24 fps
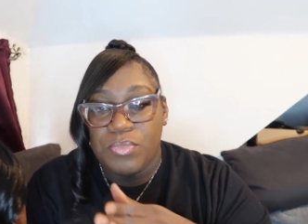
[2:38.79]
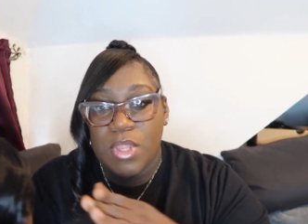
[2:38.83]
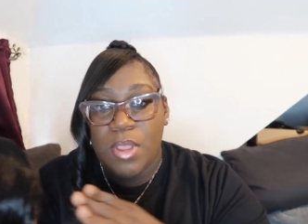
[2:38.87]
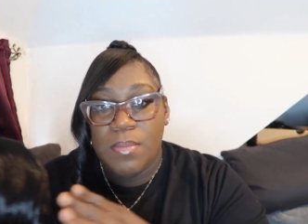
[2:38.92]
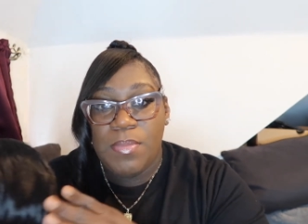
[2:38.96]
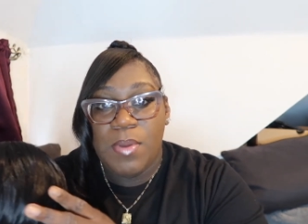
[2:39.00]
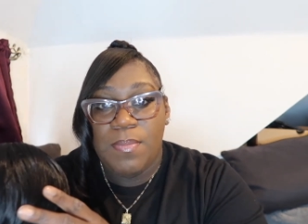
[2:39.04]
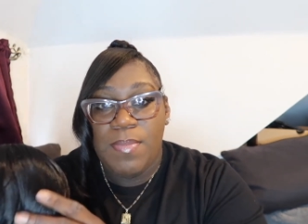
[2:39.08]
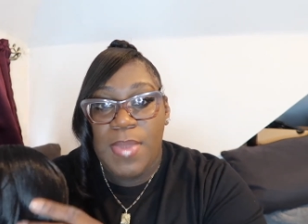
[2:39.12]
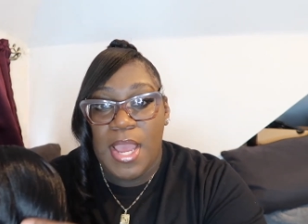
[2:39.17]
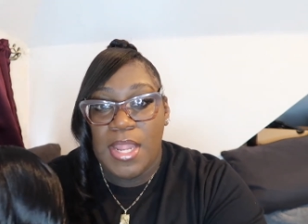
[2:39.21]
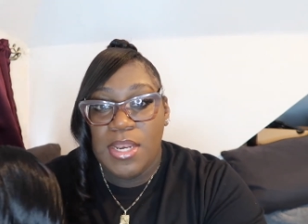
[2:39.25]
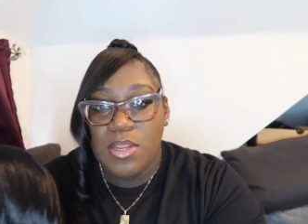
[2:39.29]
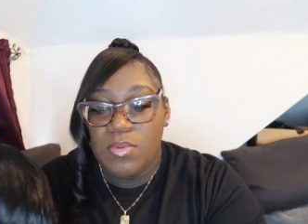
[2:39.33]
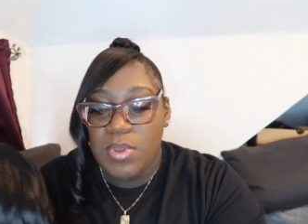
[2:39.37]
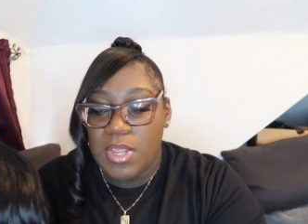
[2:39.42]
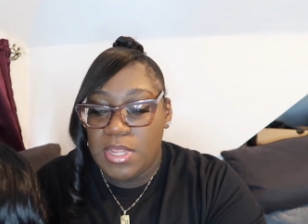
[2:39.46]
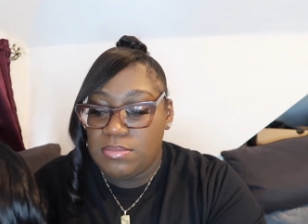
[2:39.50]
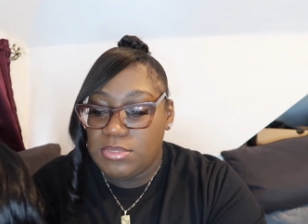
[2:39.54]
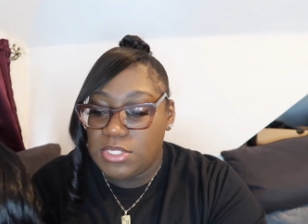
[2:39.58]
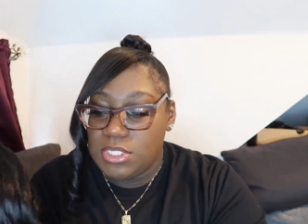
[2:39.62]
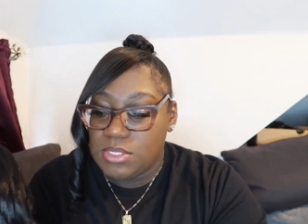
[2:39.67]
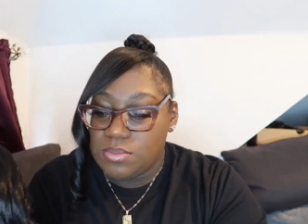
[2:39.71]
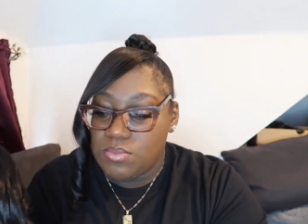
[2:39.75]
but body
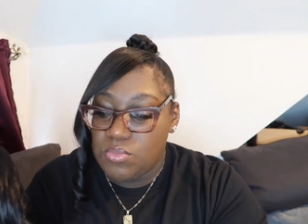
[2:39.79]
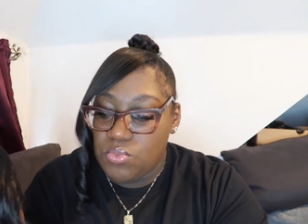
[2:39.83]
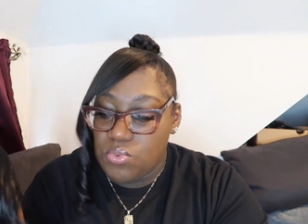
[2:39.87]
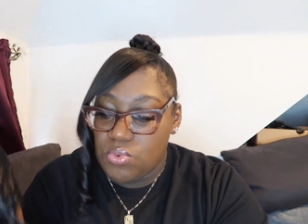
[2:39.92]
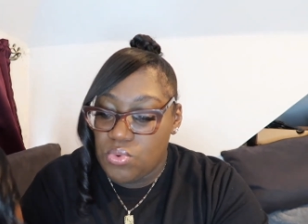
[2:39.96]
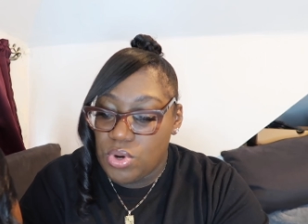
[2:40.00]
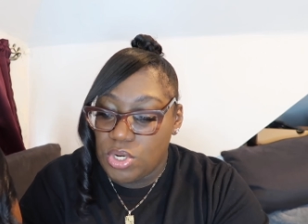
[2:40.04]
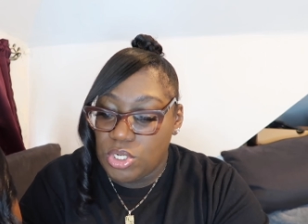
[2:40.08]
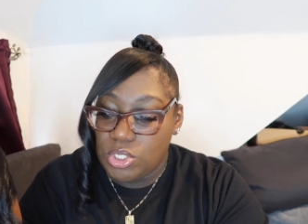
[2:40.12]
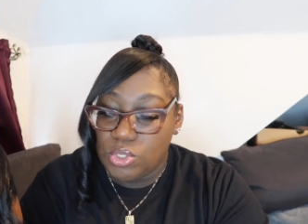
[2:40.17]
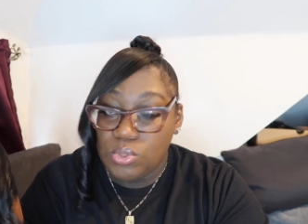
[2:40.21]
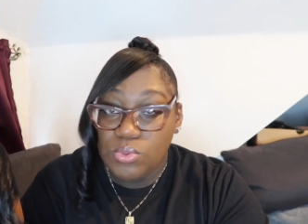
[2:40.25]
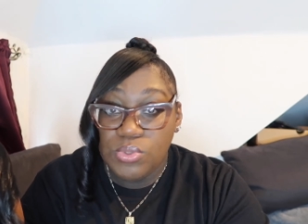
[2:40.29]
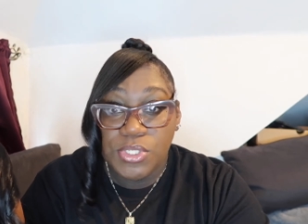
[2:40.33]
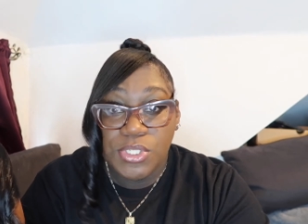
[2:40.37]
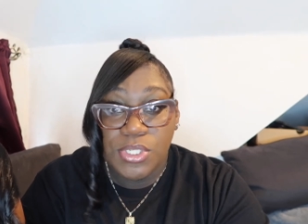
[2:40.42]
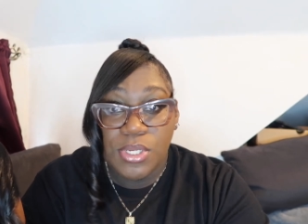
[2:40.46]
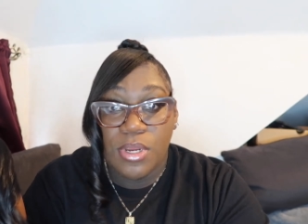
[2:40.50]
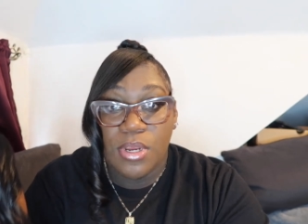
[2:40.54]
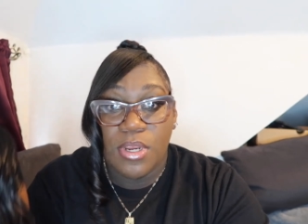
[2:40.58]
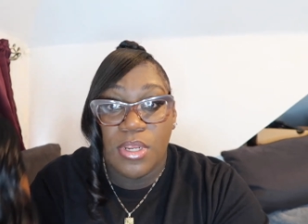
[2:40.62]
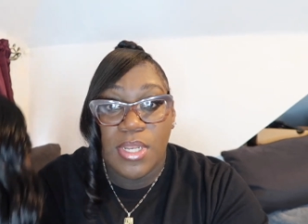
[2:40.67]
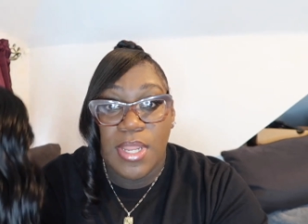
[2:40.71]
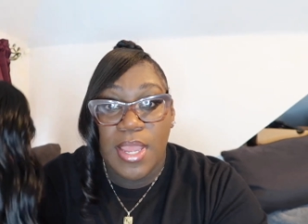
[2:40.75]
waves is more
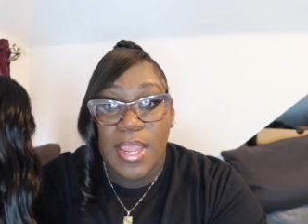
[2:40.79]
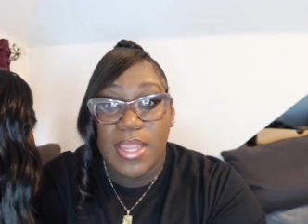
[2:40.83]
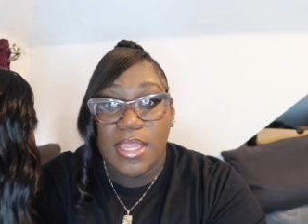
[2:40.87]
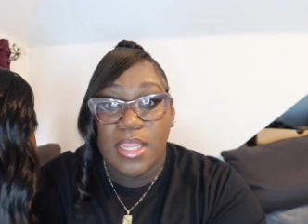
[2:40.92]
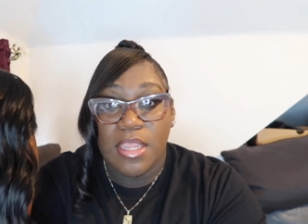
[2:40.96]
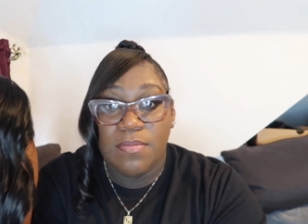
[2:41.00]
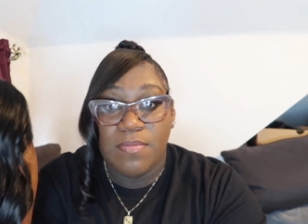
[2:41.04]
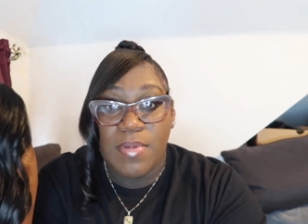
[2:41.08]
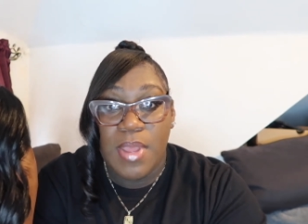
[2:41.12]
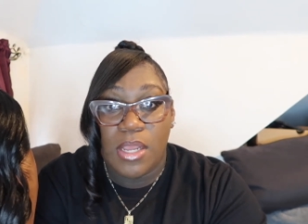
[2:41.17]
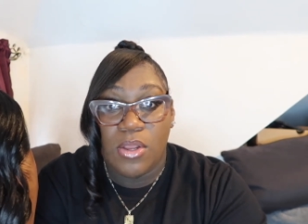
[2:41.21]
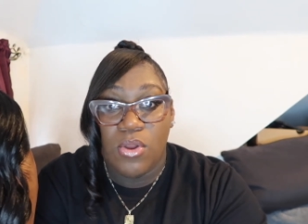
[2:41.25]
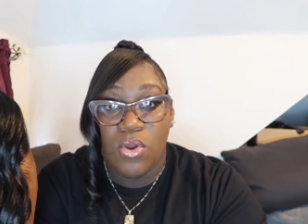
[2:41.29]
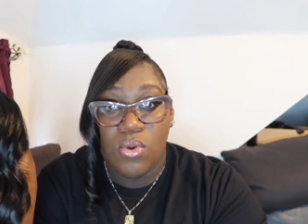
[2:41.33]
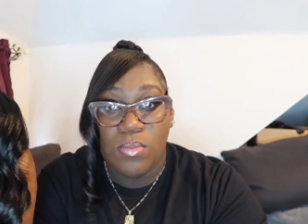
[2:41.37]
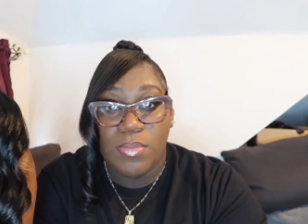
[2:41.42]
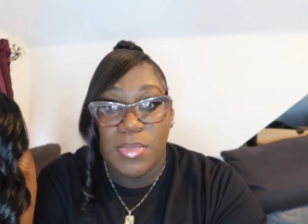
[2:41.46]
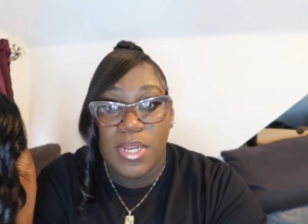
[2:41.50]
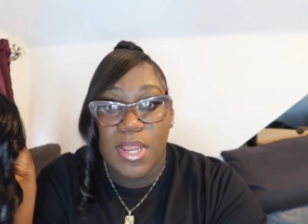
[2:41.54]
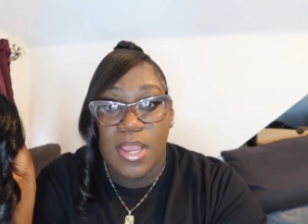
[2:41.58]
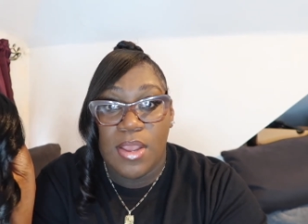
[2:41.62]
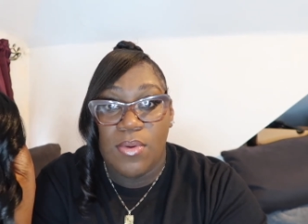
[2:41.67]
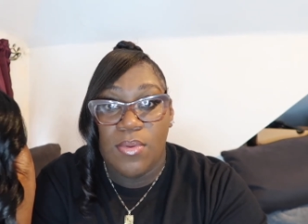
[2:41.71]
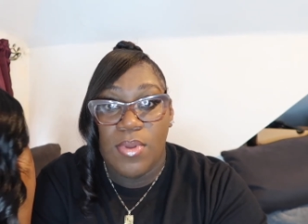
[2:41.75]
looser, like if I comb it
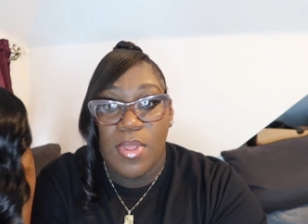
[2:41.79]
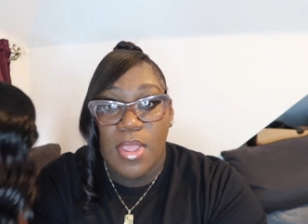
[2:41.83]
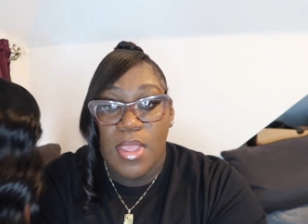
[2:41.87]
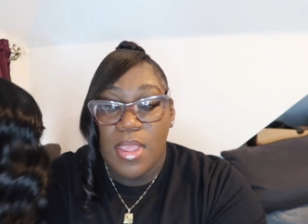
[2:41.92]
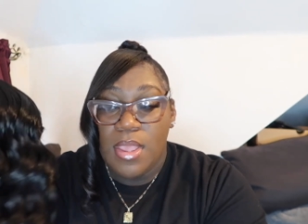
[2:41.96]
out.